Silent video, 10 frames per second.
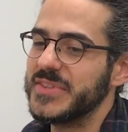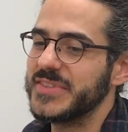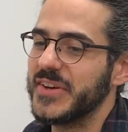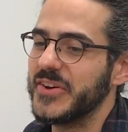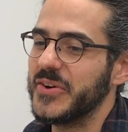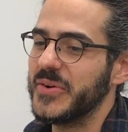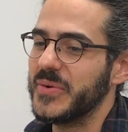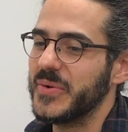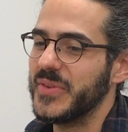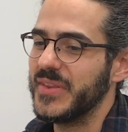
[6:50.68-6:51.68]

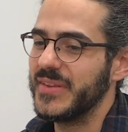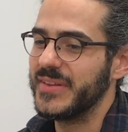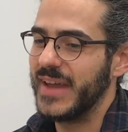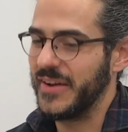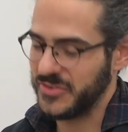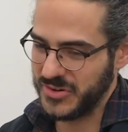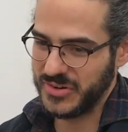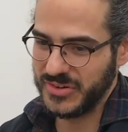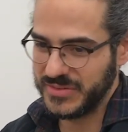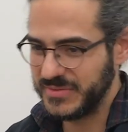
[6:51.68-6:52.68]
So
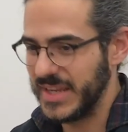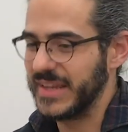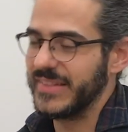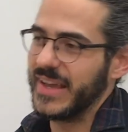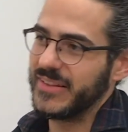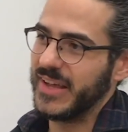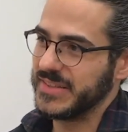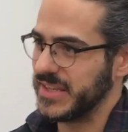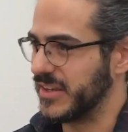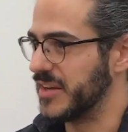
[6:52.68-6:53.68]
after taking that
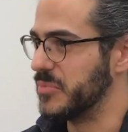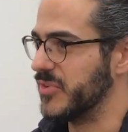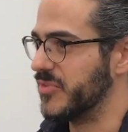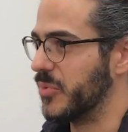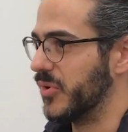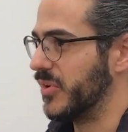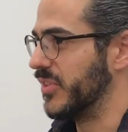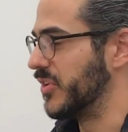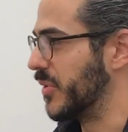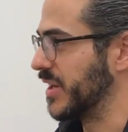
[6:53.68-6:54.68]
class, I kind of moved
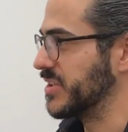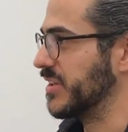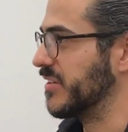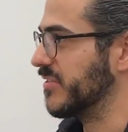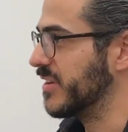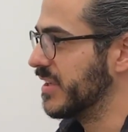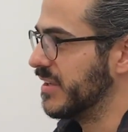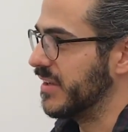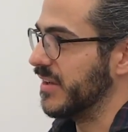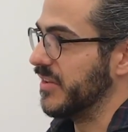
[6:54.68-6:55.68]
more in the direction
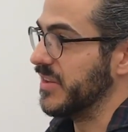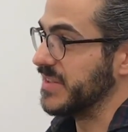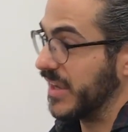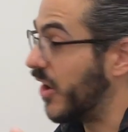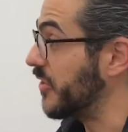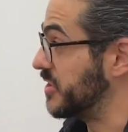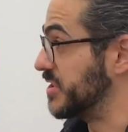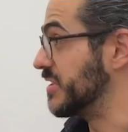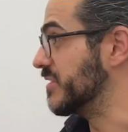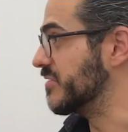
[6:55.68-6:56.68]
of the
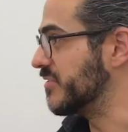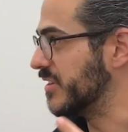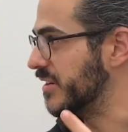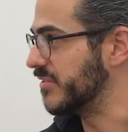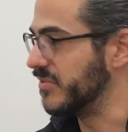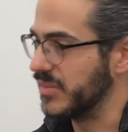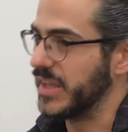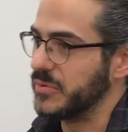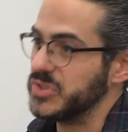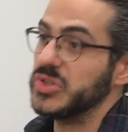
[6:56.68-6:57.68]
psychology of
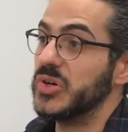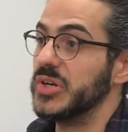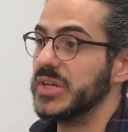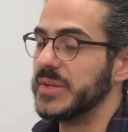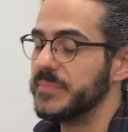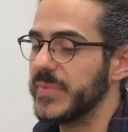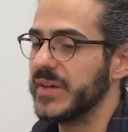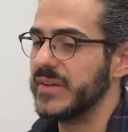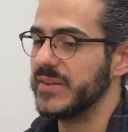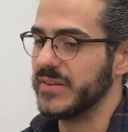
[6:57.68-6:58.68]
language learning
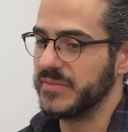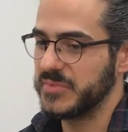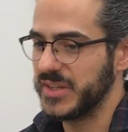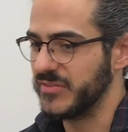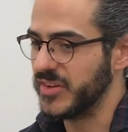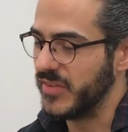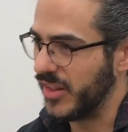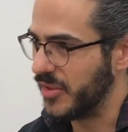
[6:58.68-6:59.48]
and the kind of